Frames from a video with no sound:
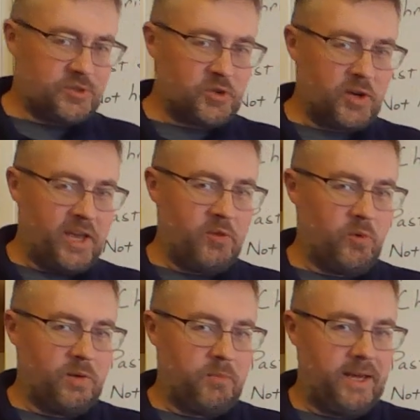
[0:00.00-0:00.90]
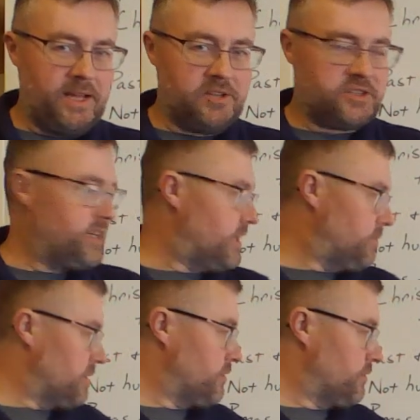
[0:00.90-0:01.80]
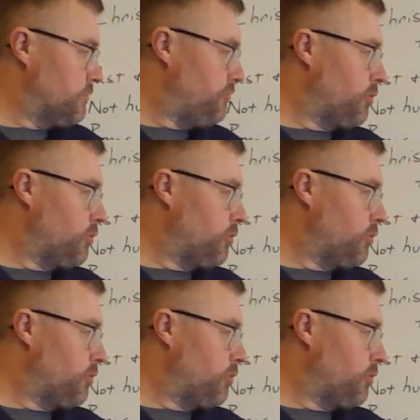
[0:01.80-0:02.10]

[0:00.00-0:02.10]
turn ahead one page to number